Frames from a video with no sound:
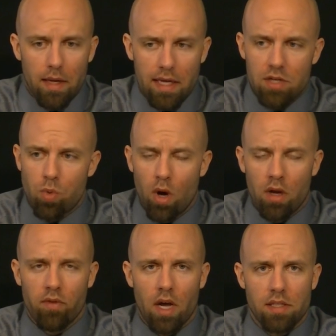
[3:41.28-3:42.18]
Each one
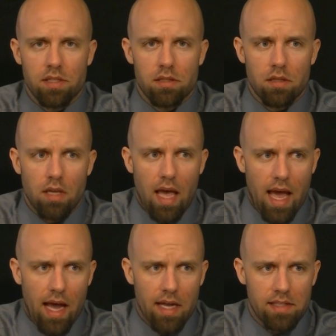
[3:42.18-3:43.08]
of us
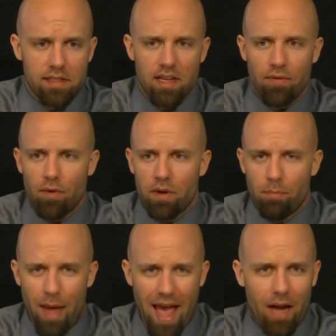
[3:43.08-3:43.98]
has
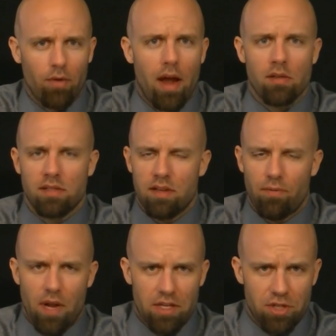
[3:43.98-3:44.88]
different backgrounds,
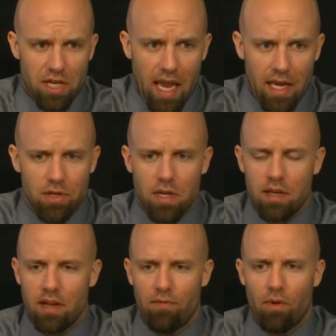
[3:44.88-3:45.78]
different
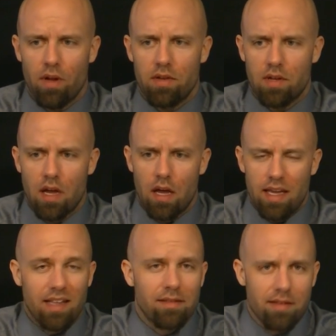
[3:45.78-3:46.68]
education, different
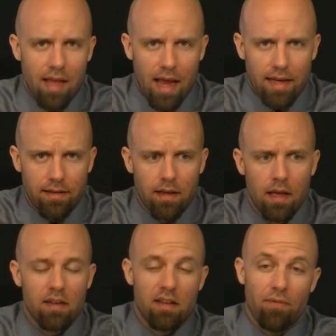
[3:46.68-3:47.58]
insight,
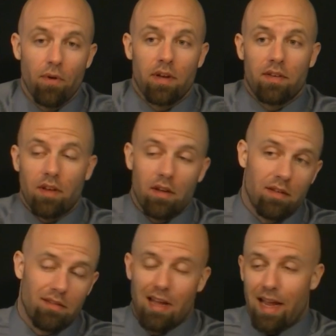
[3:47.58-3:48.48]
different,
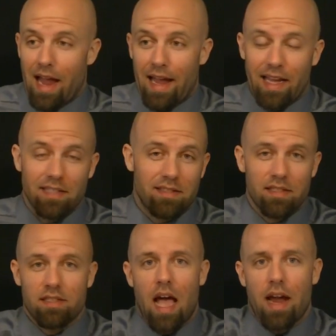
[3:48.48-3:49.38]
I guess,
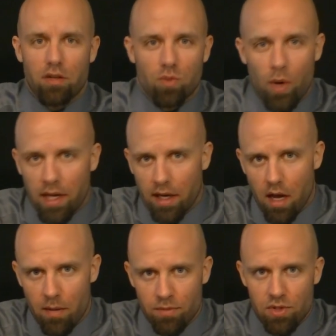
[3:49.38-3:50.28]
desires when it
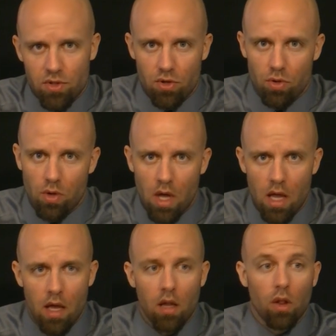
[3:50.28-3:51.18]
comes to
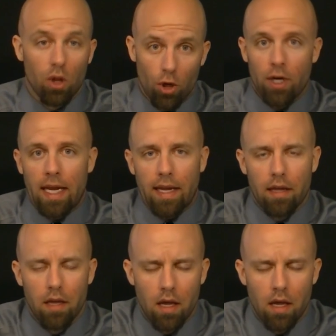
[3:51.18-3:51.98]
learning.